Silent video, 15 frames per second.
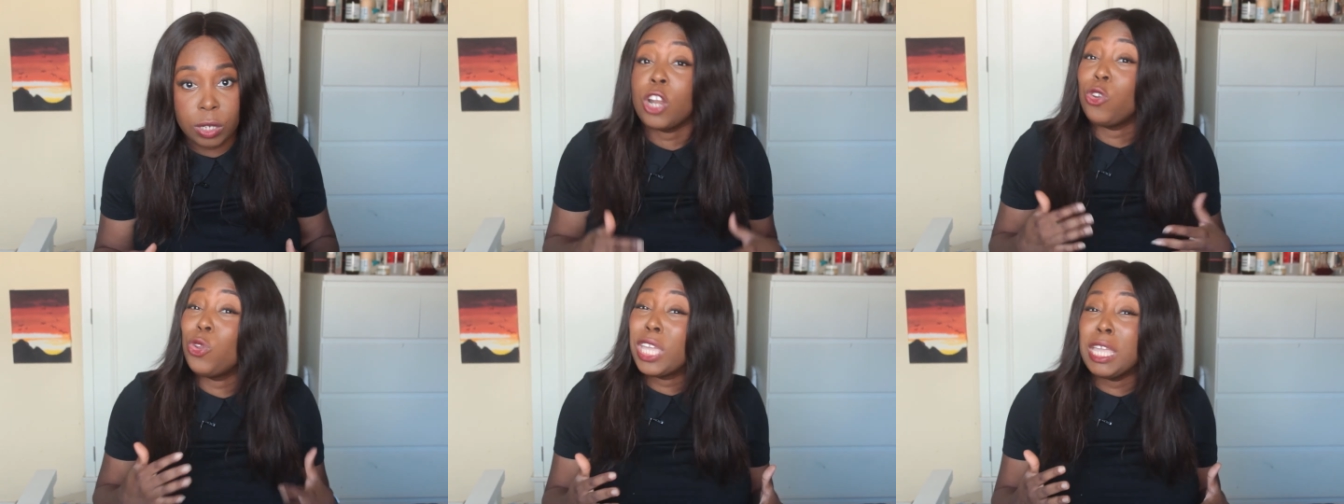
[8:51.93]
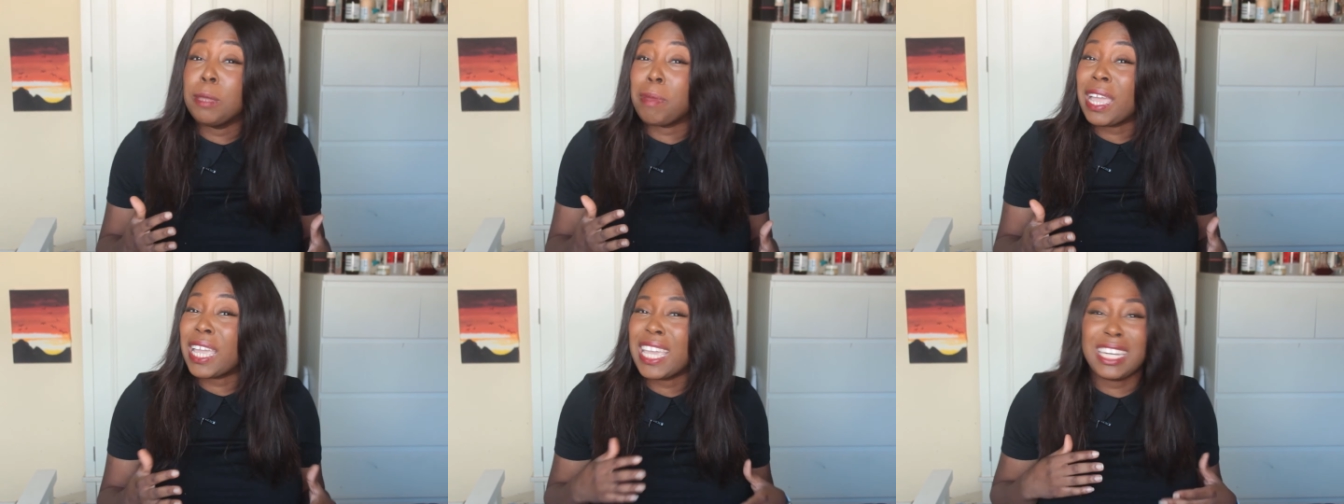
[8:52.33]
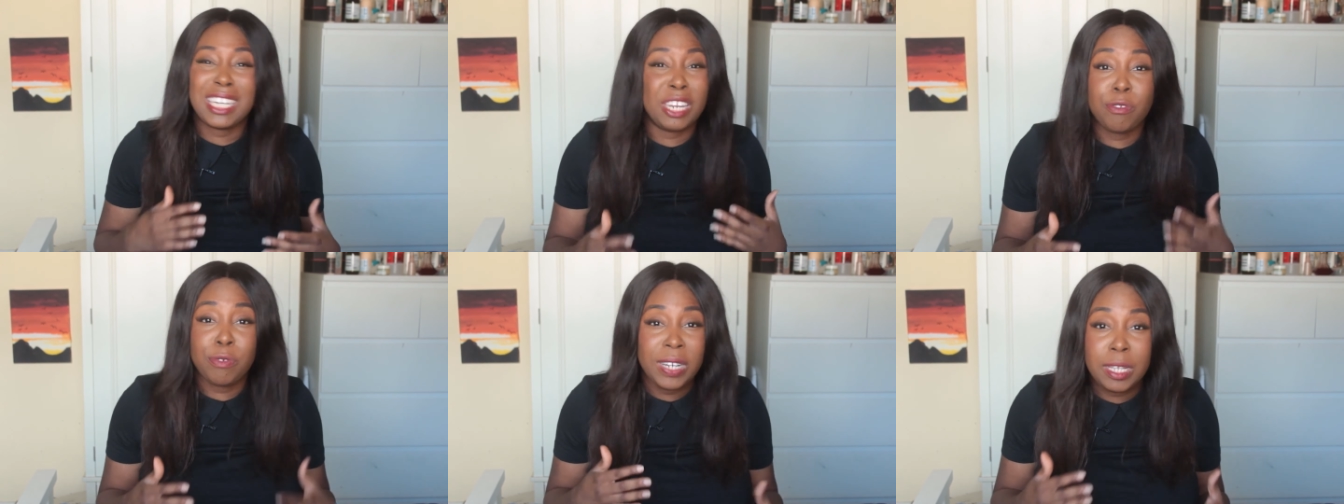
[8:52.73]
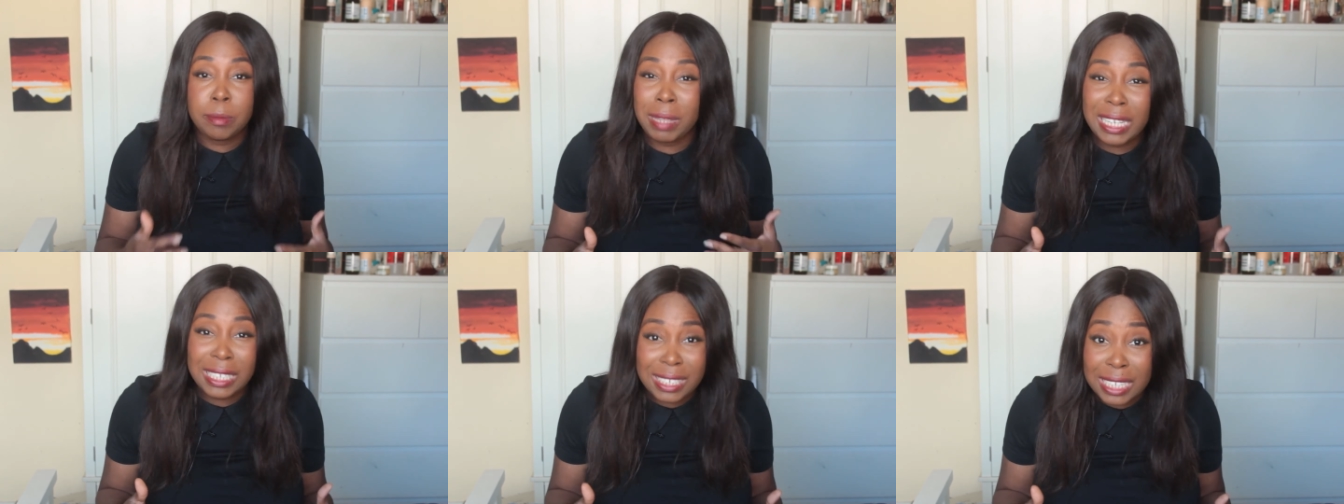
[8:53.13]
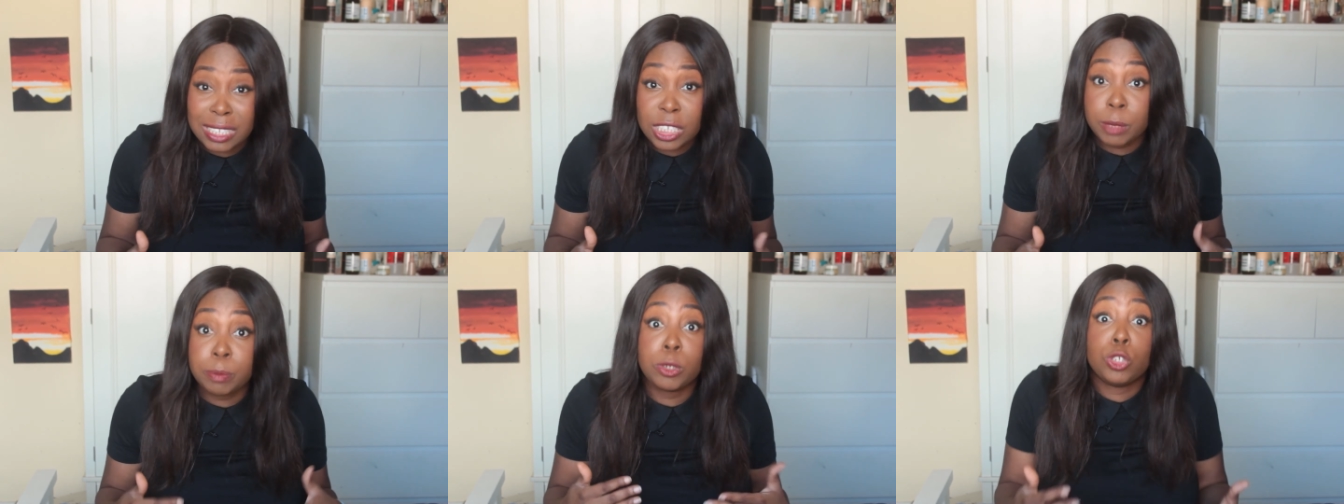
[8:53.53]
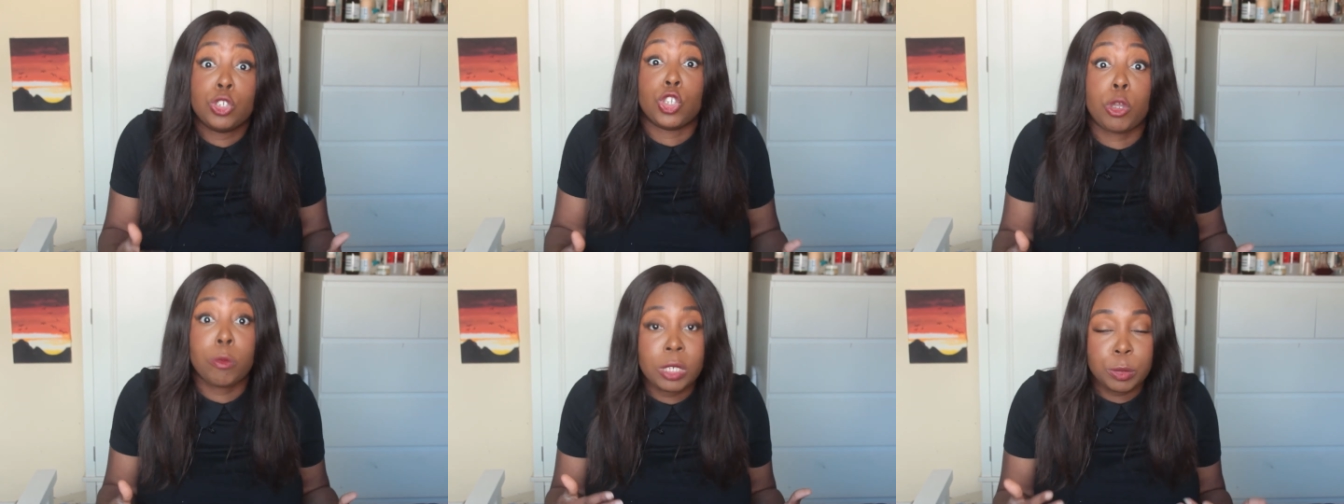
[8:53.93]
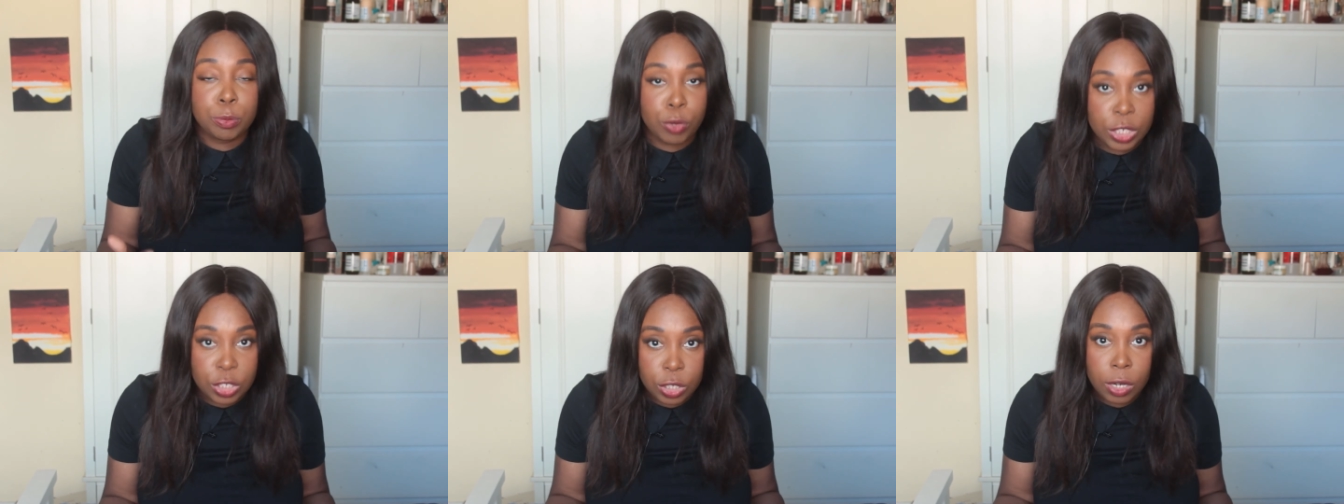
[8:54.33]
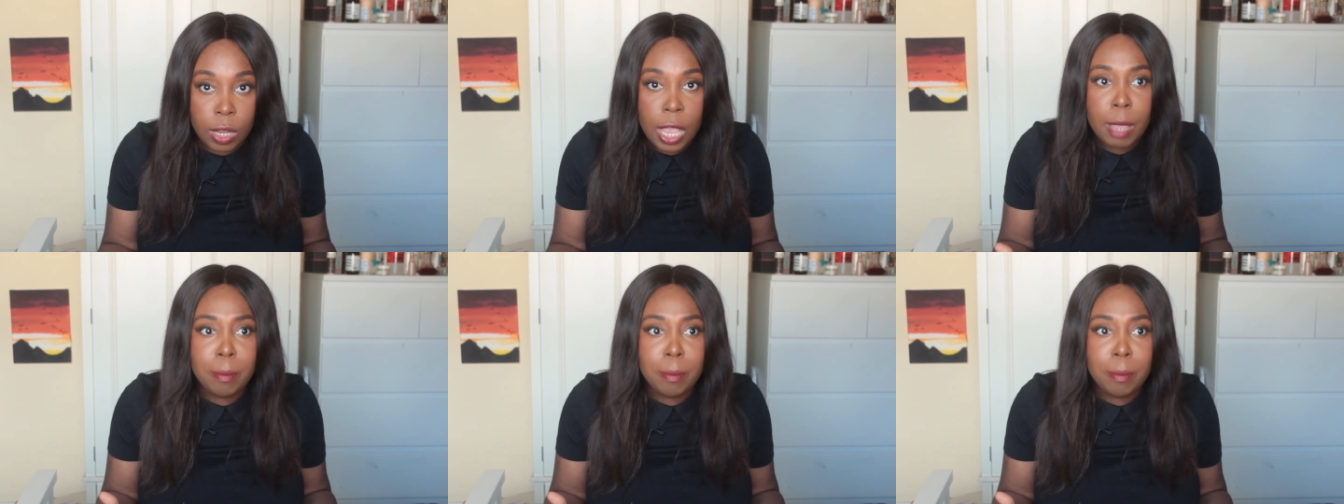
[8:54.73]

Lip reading: Looking back, it didn't really make sense to put so much pressure,